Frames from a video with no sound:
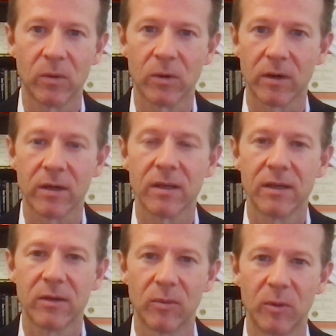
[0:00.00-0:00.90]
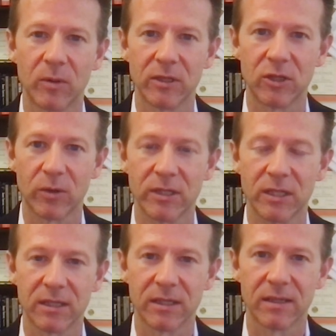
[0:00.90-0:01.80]
or to remotely
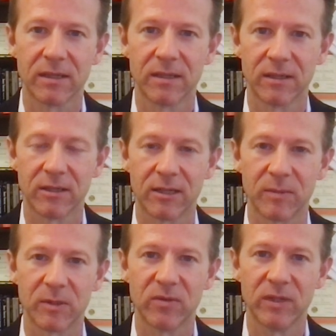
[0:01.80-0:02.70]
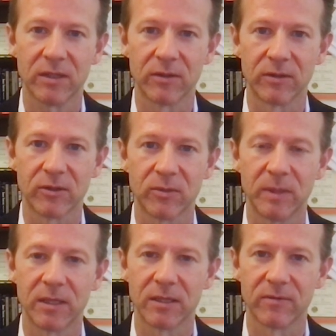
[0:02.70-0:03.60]
joystick autonomous vehicles
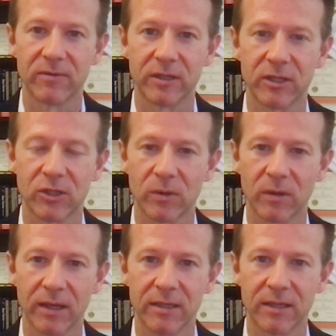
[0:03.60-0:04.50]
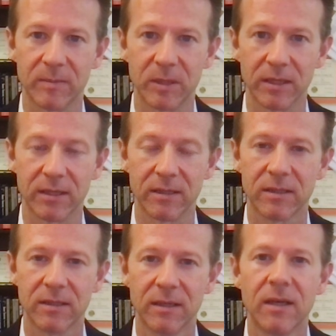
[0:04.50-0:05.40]
because of very short light time
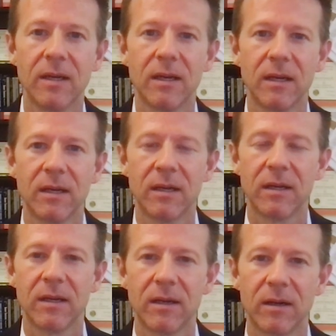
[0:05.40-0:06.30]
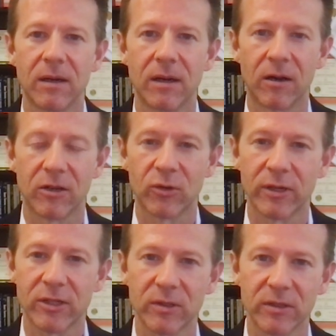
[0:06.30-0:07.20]
delays. Our
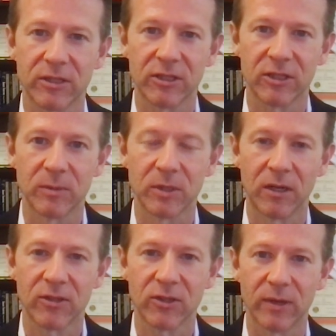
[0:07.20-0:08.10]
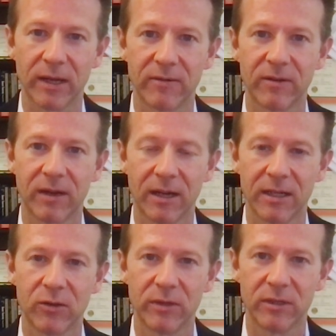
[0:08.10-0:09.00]
terrestrial systems also have high
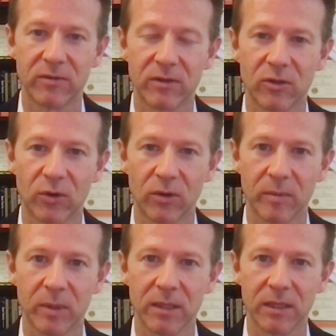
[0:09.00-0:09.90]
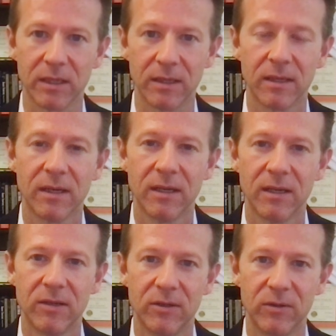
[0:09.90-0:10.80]
degrees of controllability
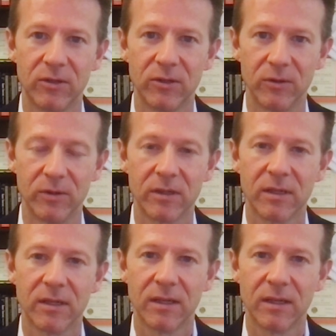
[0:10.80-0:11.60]
due to